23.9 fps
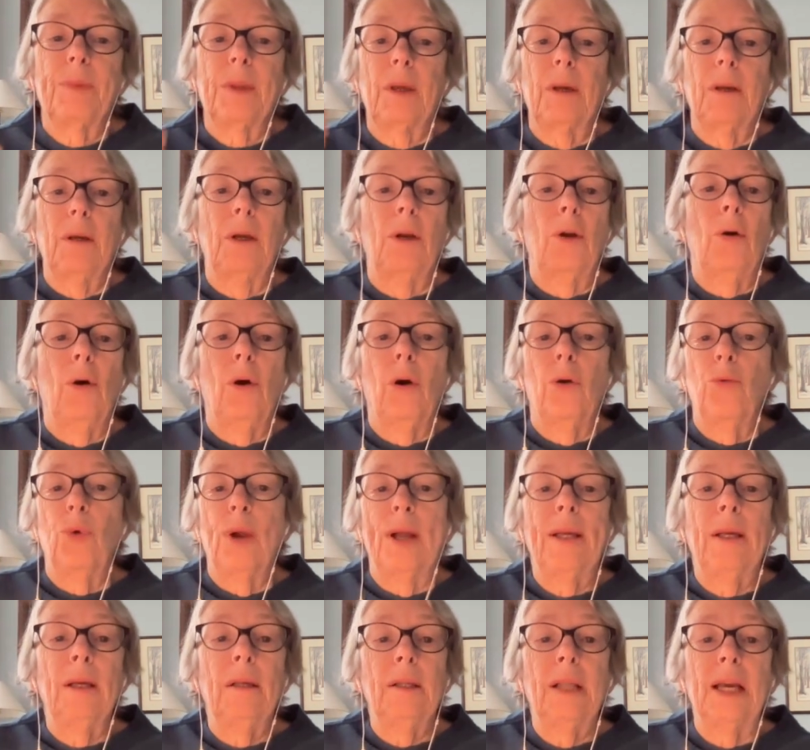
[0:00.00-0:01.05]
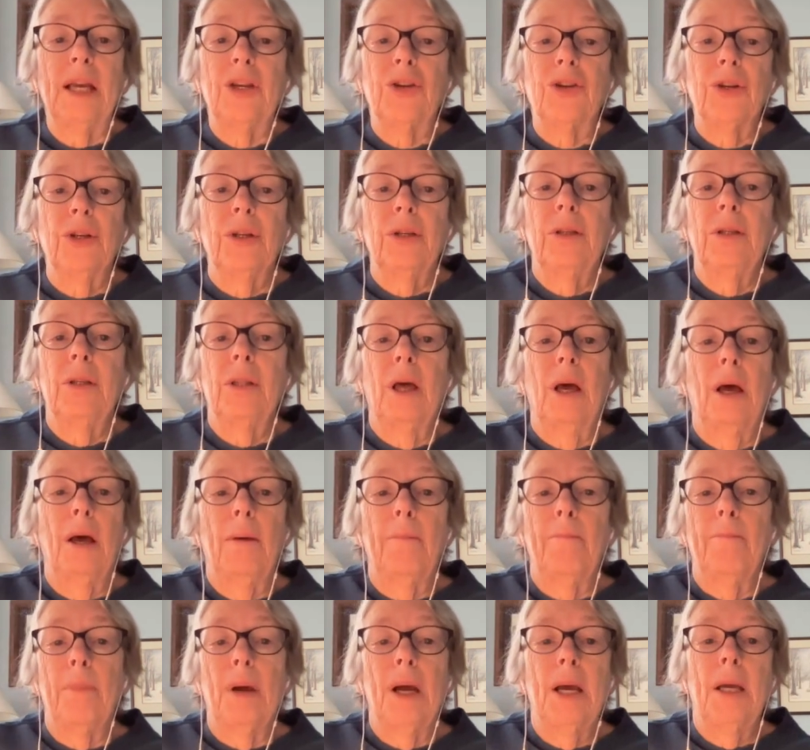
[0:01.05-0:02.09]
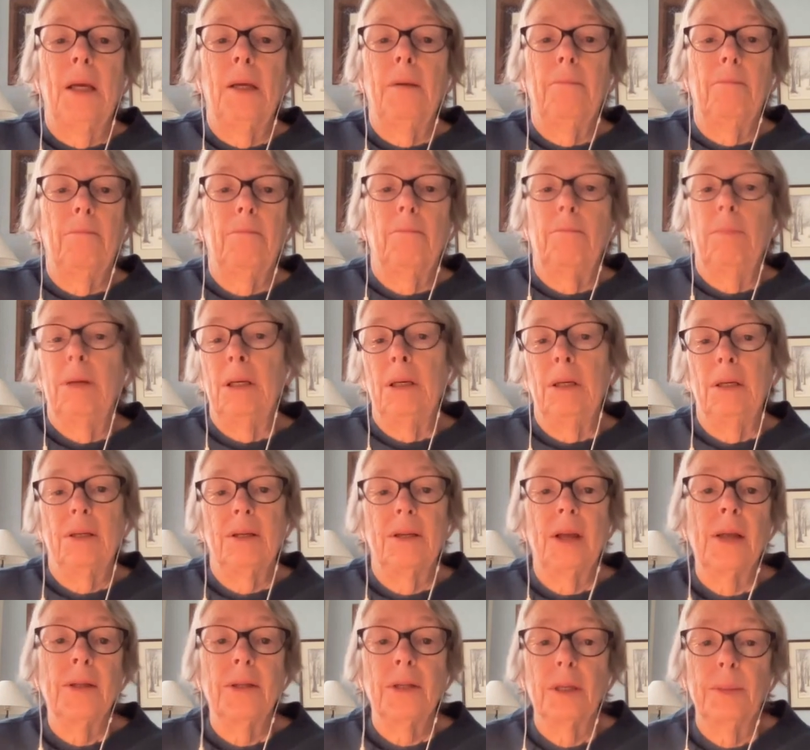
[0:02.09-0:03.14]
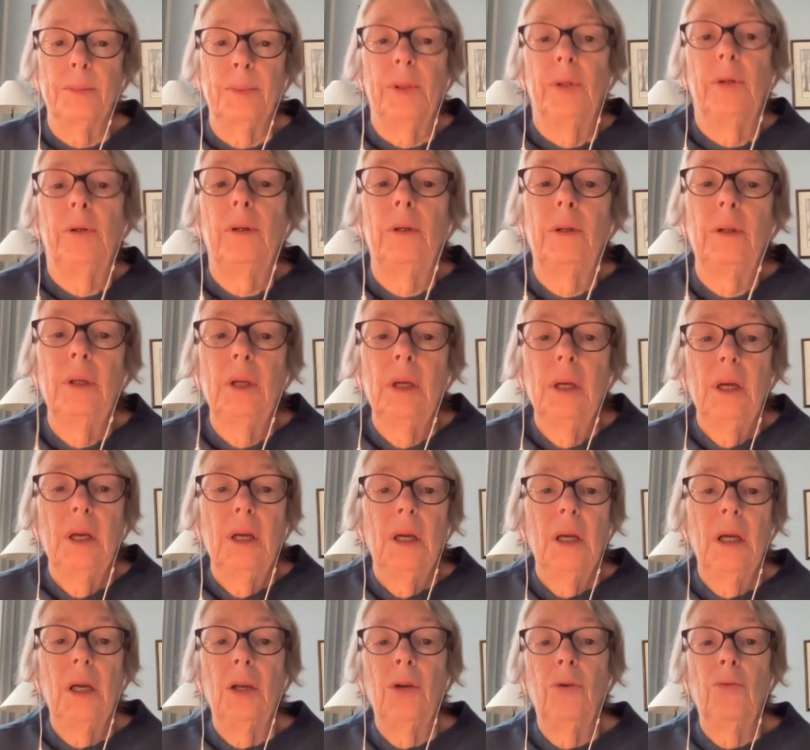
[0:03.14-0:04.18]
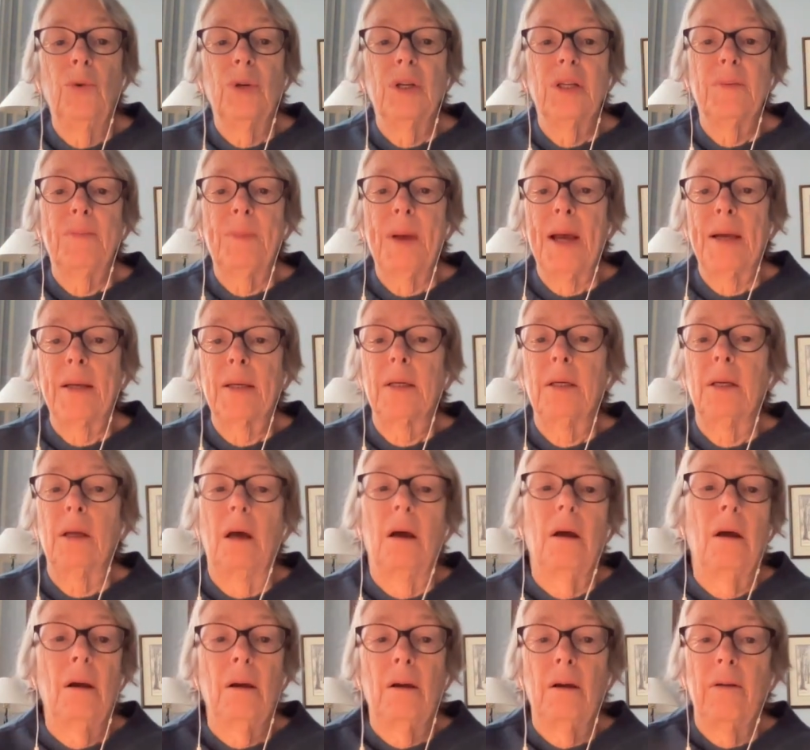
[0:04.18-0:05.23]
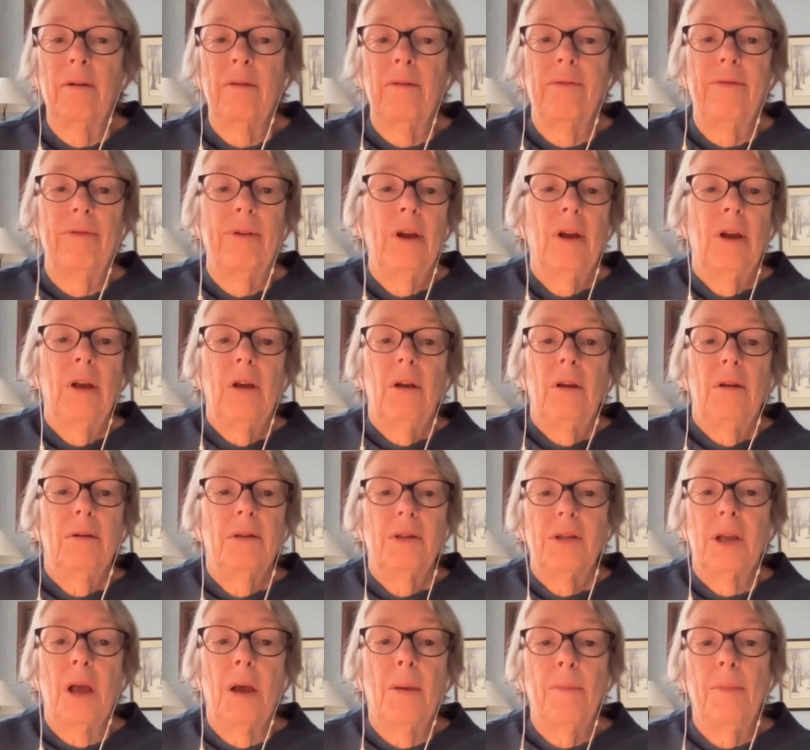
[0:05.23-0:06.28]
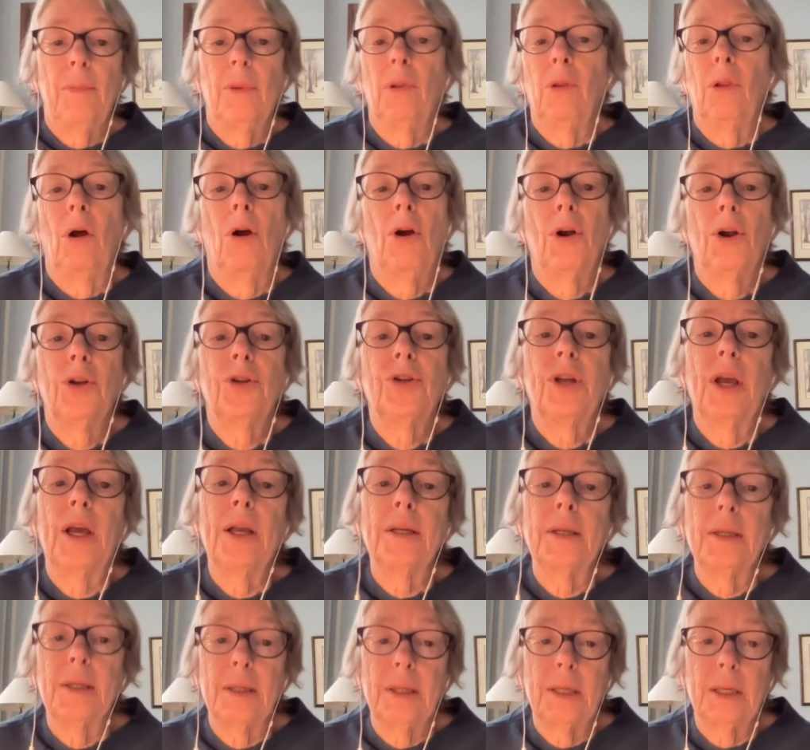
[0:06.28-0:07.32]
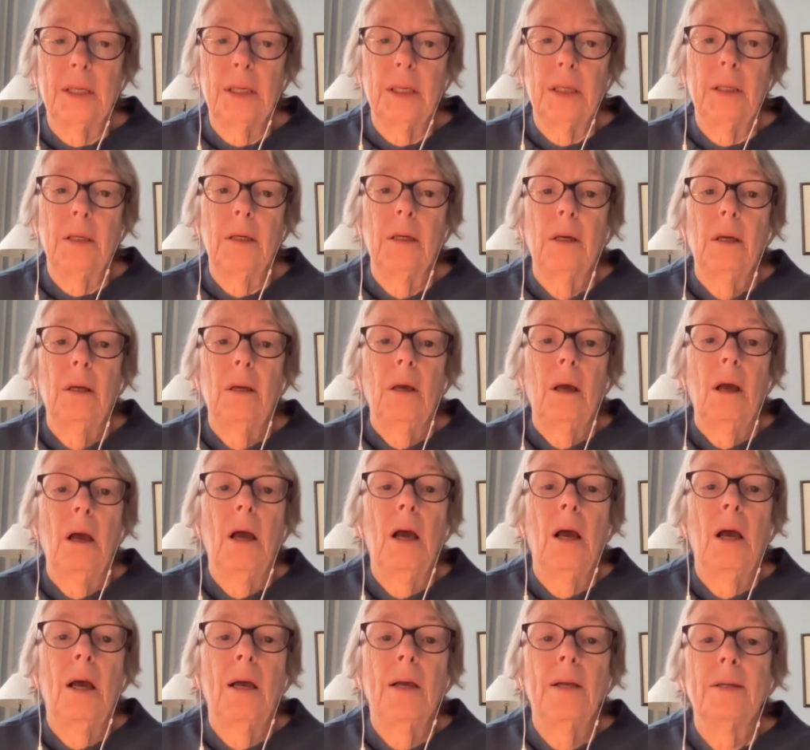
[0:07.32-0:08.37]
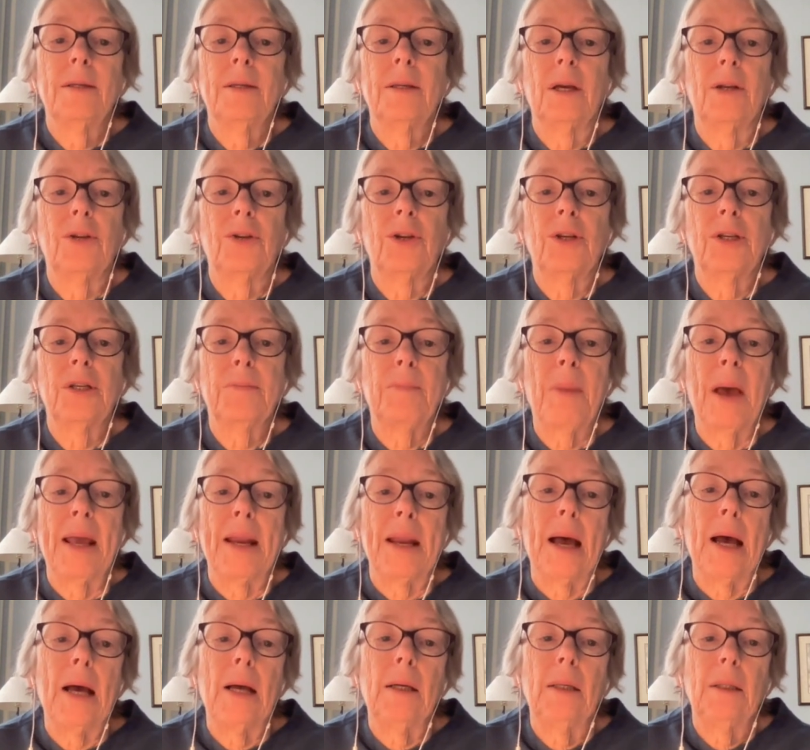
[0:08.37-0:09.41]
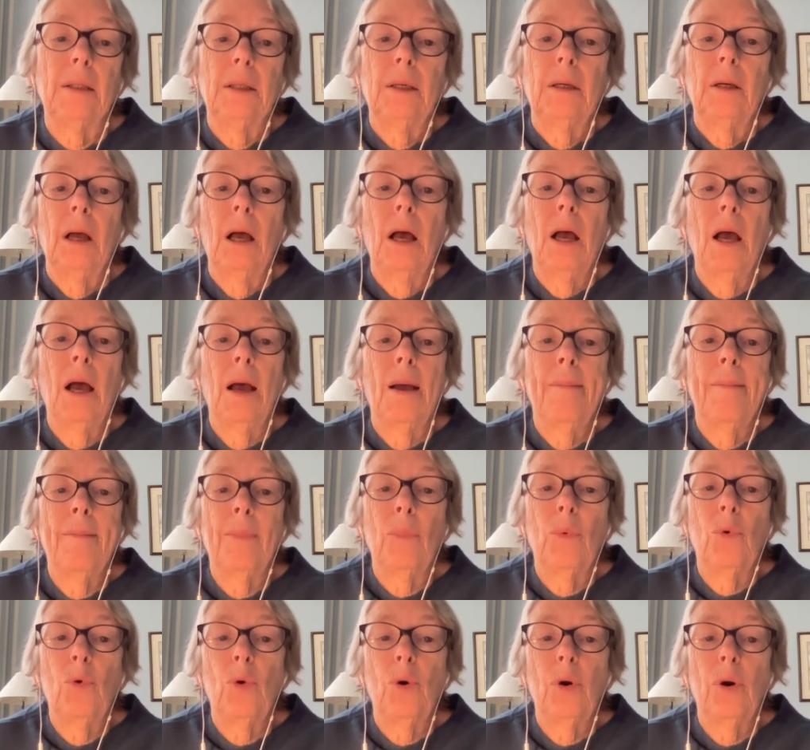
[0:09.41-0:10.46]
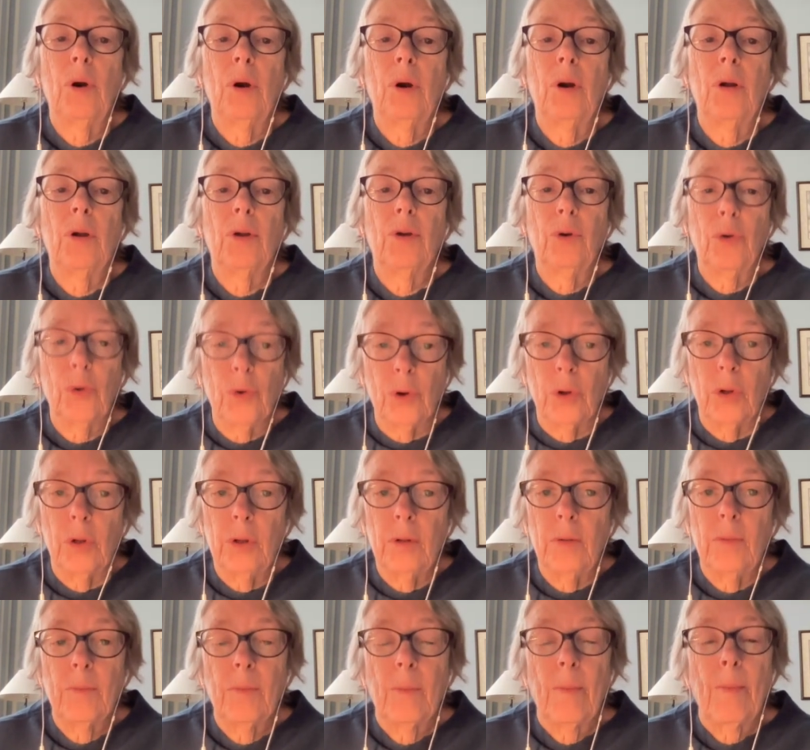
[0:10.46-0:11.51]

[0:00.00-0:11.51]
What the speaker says: a regulation that might be sensible in respect of some large entity, such as Meta or Google,